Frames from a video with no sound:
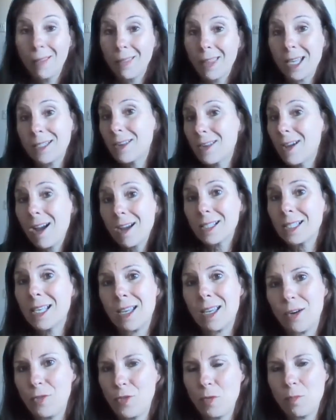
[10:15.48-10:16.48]
That talk's
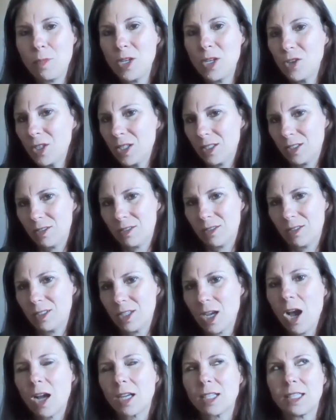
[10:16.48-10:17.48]
had over 1 million
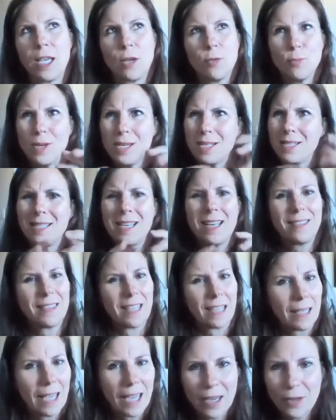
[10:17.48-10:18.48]
talks. They reset the
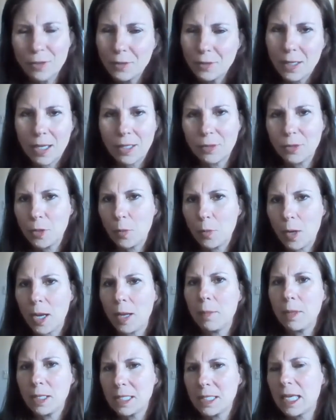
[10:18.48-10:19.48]
count. I don't know
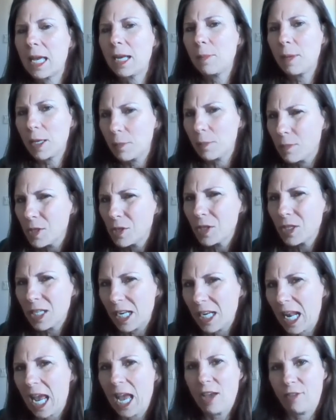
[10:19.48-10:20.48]
why, but it's had about 1.5 million
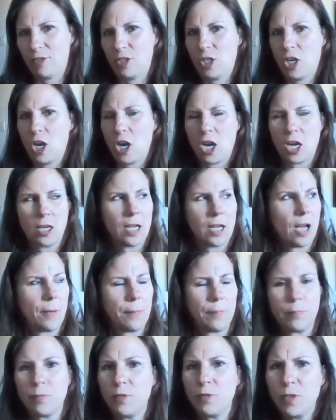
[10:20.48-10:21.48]

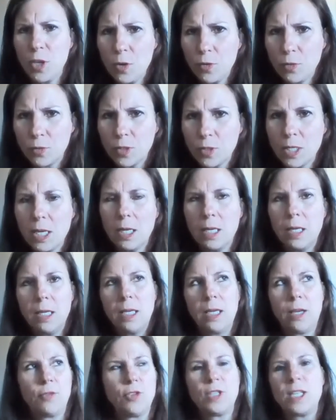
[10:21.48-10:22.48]
talk views.
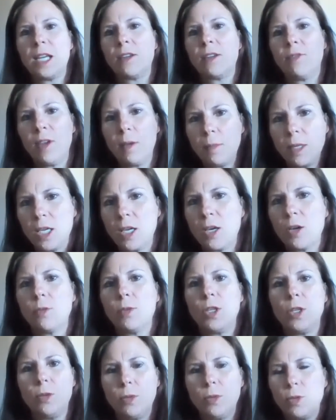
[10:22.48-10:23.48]
If you take Vimeo,
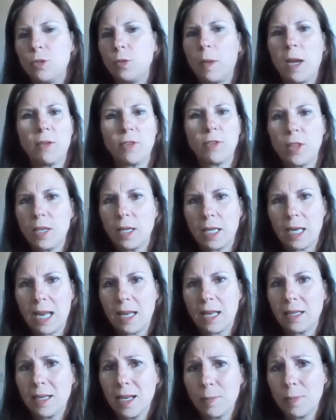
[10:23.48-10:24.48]
YouTube, everything, and
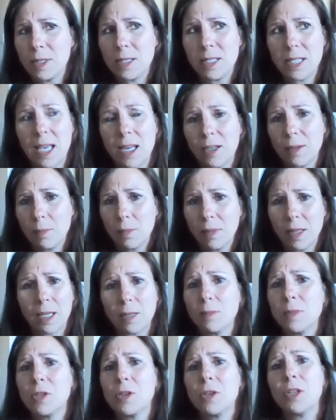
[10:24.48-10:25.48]
add it up, it's had like
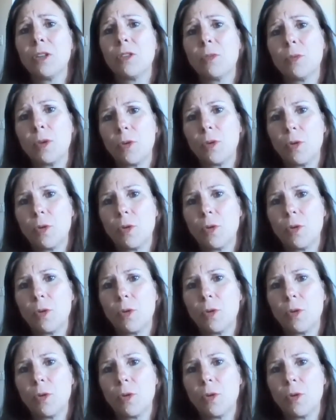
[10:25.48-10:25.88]
1.75 million